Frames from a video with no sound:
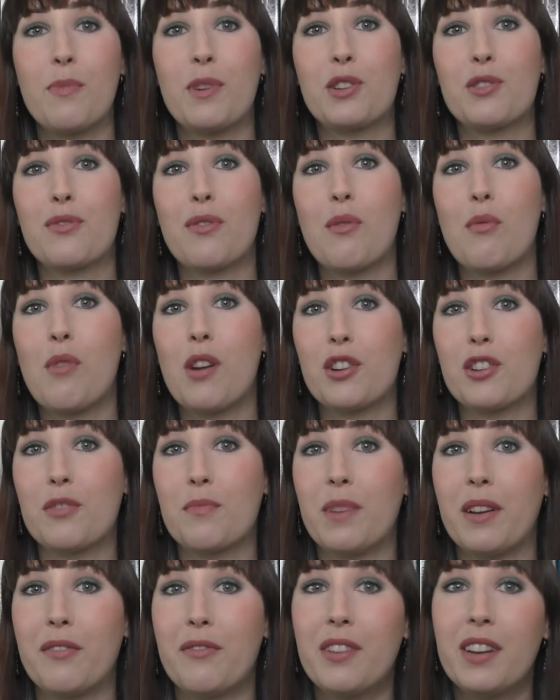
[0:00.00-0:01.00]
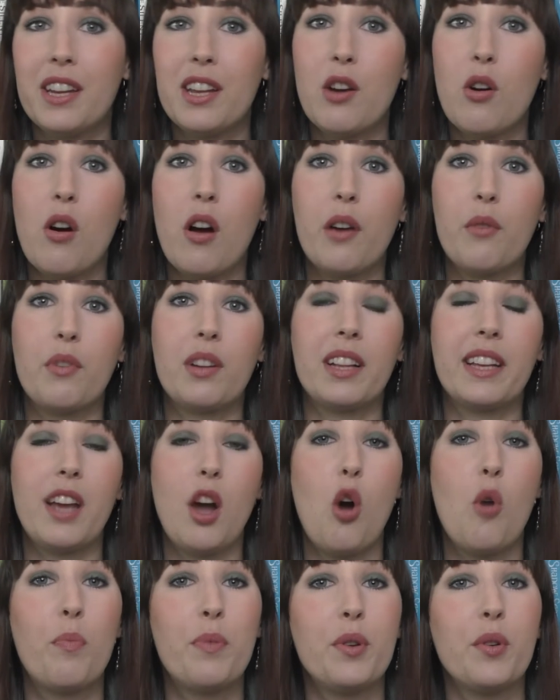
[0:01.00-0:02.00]
much for watching my video. I really
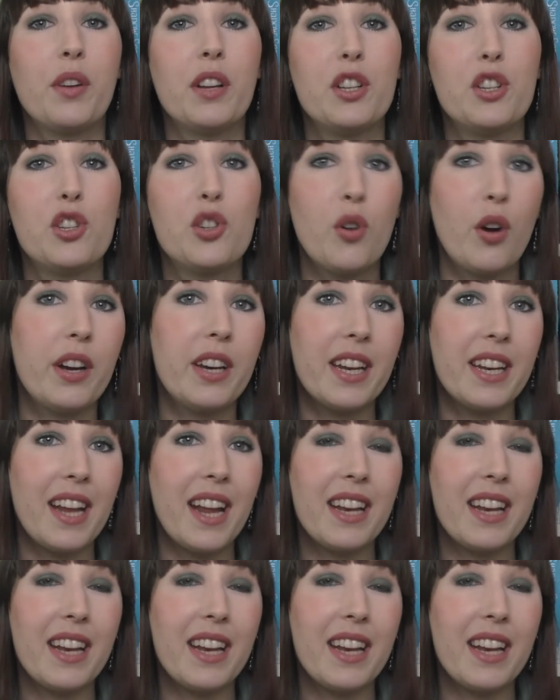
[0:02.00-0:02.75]
hope you enjoyed it.